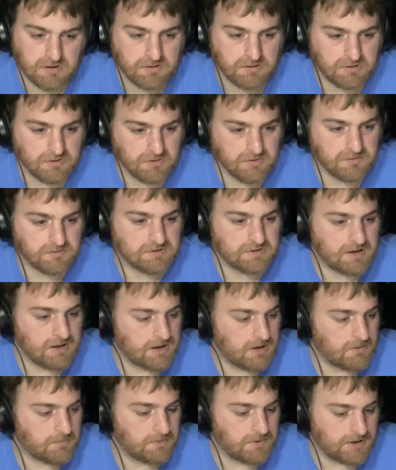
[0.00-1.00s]
used a
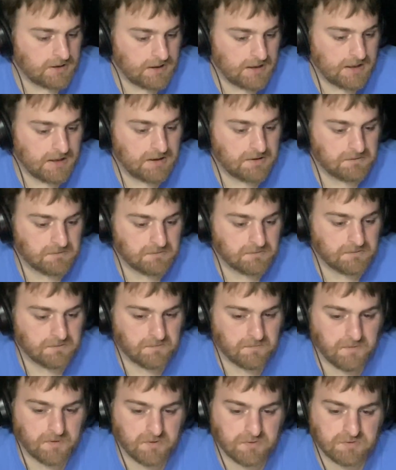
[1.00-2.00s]
helping hand the
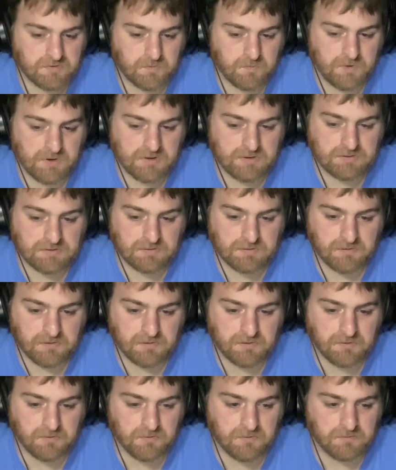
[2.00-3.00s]
first week's a
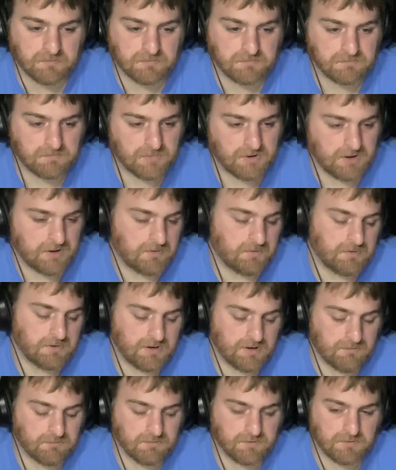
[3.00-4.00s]
little, when you
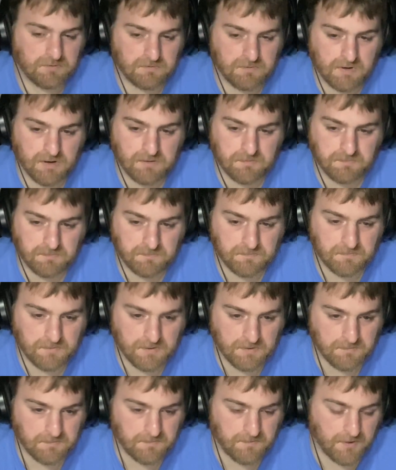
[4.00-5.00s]
have
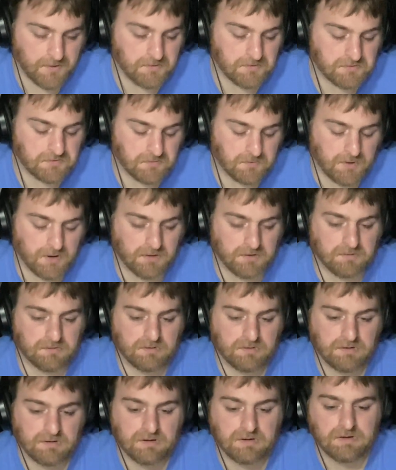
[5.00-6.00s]
the first one,
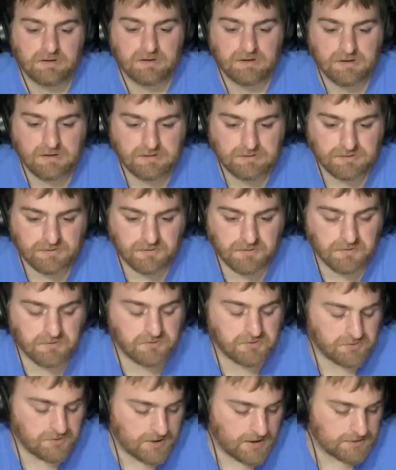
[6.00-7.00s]
it's a little
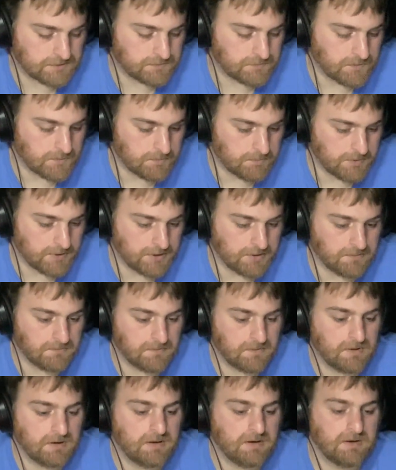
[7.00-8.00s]
stressful. But
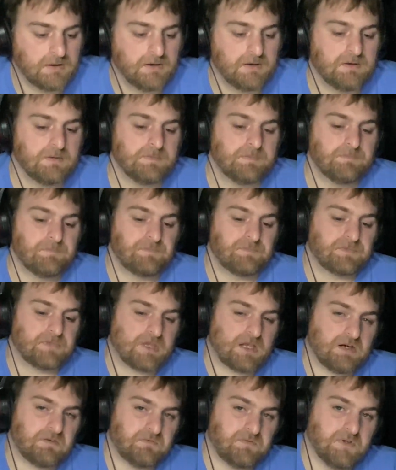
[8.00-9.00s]

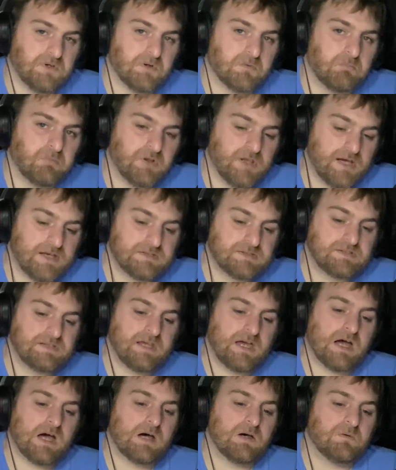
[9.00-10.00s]
I feel blessed
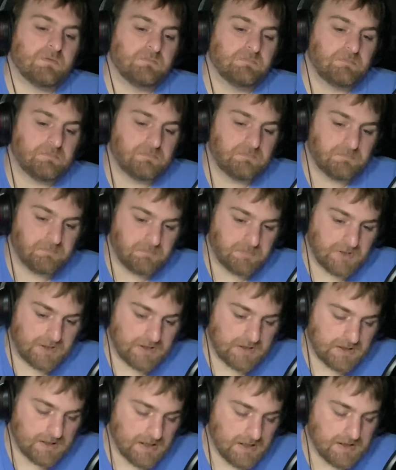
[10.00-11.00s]
now
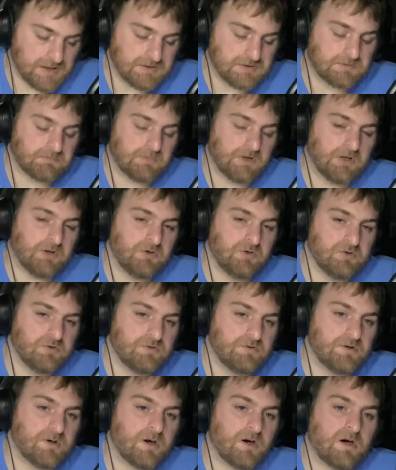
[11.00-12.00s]
because my new
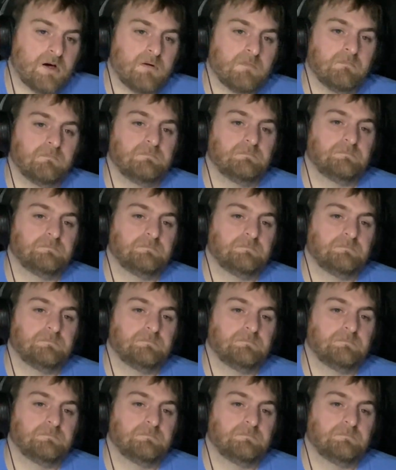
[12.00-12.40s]
job,